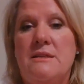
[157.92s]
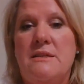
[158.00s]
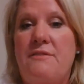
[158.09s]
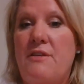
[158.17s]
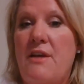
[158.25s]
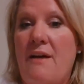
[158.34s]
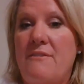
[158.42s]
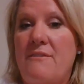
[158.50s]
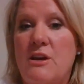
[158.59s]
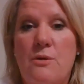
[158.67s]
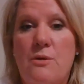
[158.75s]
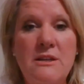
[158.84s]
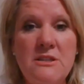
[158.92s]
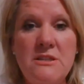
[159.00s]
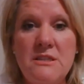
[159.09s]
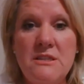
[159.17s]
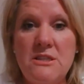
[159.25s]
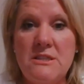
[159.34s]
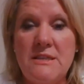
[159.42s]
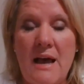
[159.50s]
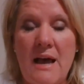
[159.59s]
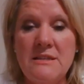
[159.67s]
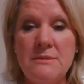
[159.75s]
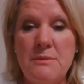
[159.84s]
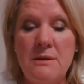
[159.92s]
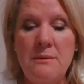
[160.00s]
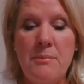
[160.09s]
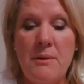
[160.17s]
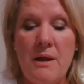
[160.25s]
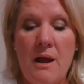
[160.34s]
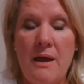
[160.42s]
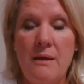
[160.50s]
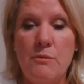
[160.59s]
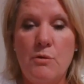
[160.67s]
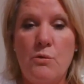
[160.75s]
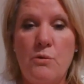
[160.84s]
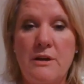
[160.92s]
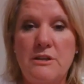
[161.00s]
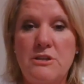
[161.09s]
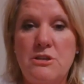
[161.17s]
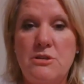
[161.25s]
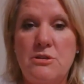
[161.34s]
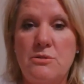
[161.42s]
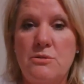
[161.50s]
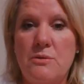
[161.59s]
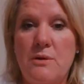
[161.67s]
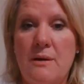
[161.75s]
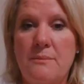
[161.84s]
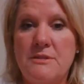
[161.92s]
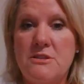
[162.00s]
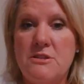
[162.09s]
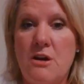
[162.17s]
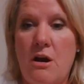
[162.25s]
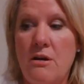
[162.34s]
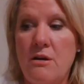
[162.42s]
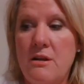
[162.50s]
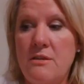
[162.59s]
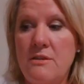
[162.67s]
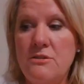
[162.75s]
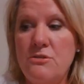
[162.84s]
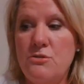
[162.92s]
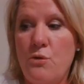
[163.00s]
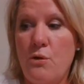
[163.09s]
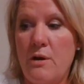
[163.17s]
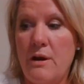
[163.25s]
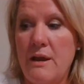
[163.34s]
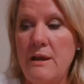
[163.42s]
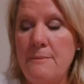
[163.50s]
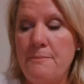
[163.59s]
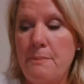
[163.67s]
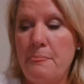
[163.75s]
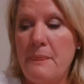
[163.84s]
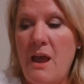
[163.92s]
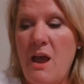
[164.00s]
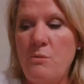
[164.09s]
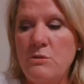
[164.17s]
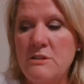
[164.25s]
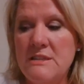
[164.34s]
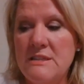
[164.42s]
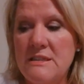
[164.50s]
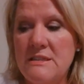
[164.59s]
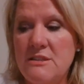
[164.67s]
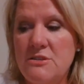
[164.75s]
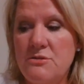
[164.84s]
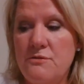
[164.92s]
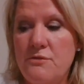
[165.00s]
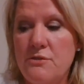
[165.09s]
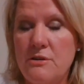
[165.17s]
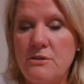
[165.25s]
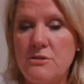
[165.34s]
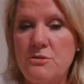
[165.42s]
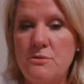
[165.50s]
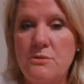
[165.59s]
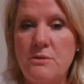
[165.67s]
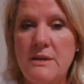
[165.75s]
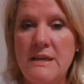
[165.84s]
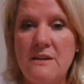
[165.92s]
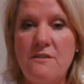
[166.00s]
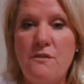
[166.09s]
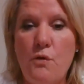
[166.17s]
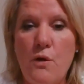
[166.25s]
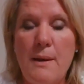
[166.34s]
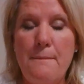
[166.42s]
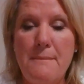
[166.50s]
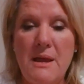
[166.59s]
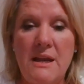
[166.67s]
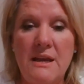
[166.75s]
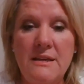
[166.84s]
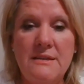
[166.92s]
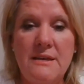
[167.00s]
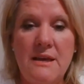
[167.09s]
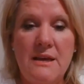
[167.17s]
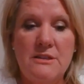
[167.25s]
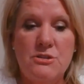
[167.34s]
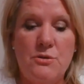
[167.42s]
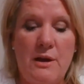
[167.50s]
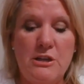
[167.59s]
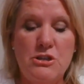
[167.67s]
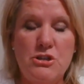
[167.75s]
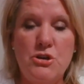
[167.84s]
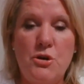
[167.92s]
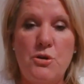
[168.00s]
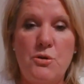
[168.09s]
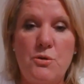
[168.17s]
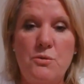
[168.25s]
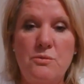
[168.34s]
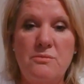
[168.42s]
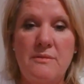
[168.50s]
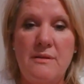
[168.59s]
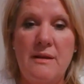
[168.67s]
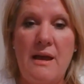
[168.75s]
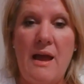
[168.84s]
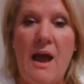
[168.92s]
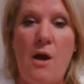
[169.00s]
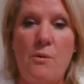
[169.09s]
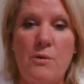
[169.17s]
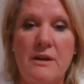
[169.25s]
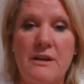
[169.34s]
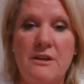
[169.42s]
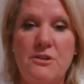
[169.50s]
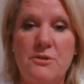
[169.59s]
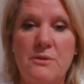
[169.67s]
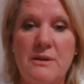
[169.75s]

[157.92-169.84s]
If you have any questions, just ask me, but I am going to start the story, and we'll just listen to it for a minute so I can show you how we're going to do